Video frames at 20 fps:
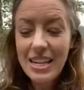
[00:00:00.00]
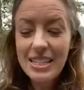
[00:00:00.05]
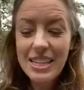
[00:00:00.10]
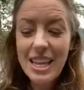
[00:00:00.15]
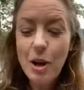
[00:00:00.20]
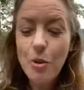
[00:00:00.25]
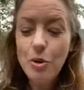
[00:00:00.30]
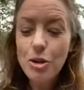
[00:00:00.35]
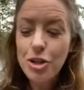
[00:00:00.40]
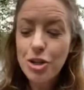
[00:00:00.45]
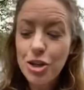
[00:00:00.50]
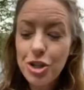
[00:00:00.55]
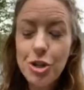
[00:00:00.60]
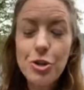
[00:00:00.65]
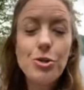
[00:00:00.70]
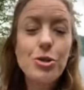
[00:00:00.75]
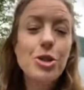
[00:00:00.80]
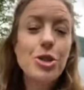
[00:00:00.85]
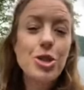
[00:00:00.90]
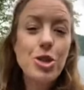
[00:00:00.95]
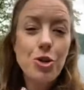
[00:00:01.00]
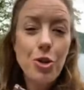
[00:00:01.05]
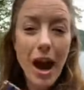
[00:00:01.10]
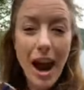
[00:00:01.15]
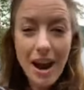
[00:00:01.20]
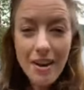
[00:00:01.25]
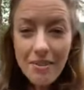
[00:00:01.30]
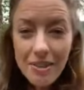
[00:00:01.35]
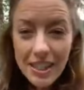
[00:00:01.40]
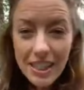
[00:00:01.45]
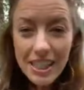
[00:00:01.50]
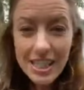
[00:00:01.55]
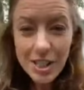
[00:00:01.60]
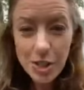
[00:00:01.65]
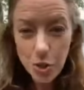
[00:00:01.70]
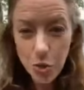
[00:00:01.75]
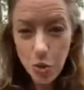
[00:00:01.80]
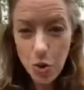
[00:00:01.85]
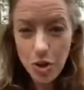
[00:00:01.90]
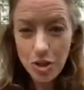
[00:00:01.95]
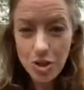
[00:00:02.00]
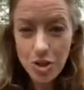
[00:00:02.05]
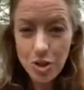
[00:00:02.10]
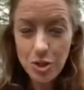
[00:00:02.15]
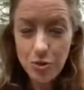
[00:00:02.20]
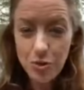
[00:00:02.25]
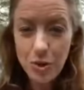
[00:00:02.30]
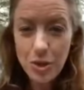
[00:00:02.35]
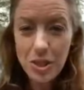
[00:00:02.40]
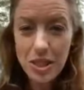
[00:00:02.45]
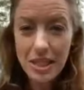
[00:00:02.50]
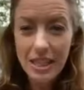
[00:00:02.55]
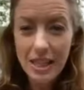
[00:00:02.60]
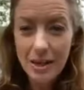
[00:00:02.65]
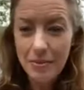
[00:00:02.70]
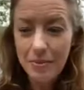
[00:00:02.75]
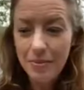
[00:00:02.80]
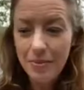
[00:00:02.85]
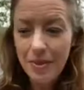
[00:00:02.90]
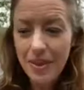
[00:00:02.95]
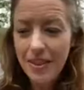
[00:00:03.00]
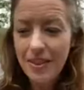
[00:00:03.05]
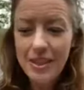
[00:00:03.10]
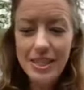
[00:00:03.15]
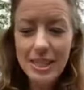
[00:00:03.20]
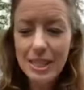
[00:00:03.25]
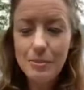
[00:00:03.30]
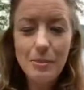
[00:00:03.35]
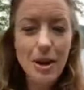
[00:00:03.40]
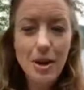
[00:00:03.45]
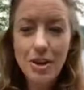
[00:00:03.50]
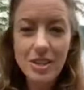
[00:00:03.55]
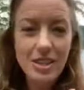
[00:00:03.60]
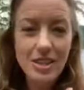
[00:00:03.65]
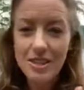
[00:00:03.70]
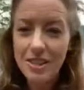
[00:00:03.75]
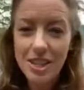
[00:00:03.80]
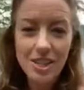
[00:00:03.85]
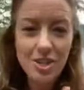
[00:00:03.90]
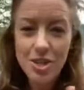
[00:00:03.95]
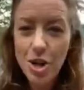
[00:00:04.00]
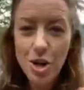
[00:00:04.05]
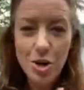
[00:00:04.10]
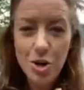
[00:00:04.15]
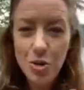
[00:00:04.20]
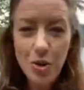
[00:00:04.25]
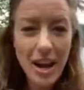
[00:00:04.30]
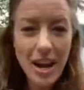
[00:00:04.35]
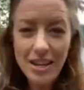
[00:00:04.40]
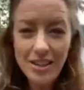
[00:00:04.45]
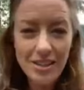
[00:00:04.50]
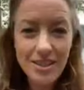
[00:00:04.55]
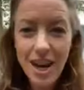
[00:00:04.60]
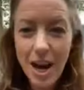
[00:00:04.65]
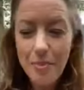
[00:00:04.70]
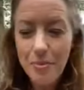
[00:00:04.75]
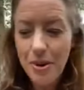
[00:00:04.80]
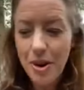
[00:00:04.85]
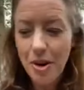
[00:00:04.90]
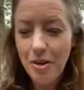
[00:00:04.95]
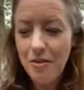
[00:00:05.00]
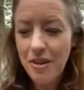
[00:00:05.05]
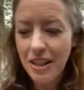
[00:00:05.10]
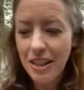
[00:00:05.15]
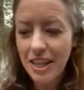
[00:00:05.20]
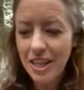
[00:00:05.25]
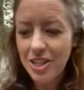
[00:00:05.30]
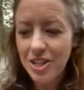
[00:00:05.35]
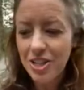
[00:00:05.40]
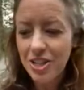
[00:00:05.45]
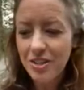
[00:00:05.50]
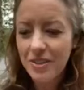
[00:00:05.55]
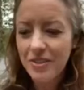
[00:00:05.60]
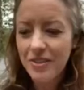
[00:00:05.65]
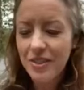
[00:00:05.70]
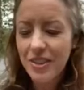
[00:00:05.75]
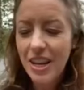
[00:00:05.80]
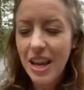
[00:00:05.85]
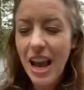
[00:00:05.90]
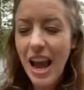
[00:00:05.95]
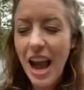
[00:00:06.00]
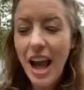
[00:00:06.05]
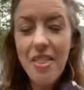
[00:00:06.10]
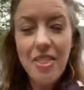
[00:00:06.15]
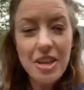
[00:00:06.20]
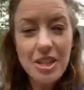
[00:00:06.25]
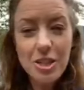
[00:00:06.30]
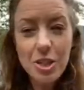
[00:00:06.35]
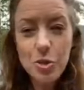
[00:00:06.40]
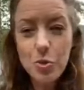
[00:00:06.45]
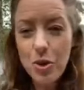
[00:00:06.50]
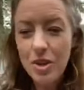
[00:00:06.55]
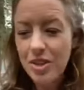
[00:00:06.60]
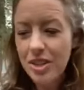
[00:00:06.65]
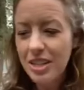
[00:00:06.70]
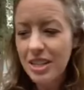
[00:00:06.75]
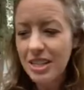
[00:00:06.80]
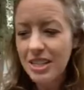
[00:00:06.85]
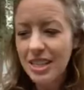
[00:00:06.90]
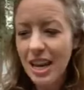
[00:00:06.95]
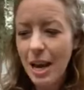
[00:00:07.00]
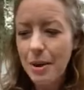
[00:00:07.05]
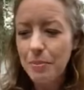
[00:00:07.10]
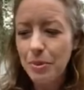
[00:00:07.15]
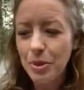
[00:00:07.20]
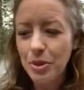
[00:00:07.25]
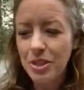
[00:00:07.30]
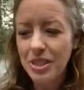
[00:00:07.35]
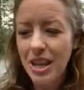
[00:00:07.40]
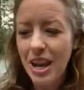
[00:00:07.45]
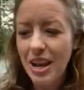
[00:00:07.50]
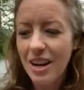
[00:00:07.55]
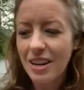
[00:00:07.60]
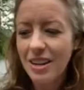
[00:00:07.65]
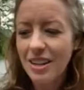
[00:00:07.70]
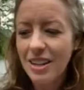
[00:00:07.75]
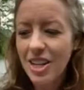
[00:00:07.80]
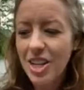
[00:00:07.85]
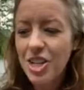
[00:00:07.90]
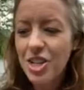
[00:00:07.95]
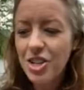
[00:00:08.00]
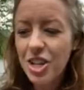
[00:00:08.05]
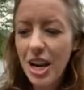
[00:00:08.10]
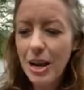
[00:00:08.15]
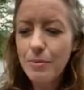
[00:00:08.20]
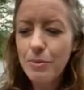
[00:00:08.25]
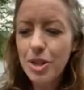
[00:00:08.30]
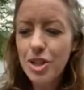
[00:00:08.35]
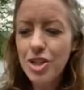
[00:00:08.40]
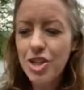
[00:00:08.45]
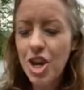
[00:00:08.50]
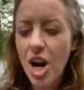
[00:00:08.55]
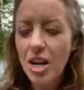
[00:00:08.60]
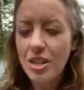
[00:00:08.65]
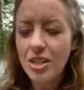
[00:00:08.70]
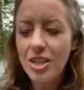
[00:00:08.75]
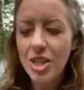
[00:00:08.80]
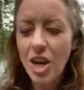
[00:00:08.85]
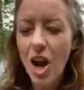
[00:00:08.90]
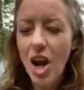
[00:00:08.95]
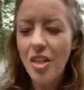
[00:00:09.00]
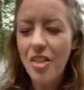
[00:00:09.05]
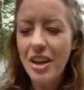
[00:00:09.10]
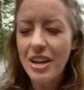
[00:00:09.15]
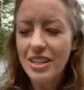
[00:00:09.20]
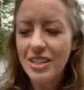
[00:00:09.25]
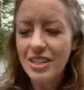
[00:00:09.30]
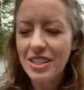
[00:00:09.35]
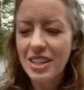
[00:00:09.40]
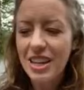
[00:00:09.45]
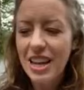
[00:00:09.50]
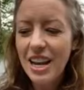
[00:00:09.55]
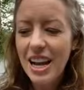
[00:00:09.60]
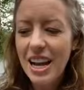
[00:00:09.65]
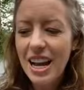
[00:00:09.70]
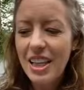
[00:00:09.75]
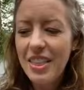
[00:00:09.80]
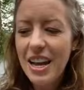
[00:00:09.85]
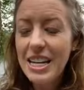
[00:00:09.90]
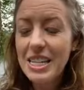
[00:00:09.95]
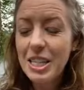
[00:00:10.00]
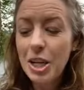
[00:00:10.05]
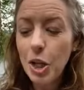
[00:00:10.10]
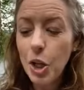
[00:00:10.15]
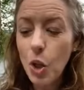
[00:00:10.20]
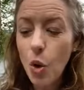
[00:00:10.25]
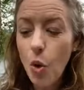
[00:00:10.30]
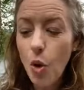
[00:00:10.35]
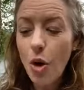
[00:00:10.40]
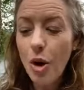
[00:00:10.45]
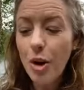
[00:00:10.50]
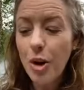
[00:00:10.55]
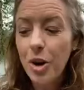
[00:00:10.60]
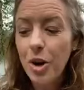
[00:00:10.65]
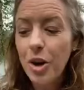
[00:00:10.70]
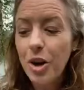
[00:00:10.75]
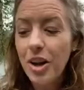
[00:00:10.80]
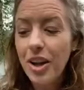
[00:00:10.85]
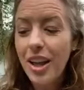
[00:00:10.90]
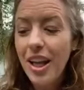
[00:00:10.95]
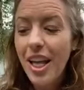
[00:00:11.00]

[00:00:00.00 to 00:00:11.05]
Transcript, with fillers: as they were Jews traveling towards Jerusalem. And the Samaritan says, No, you can't stop in our village. And this is what the disciples said. James and John saw this. They said, Lord,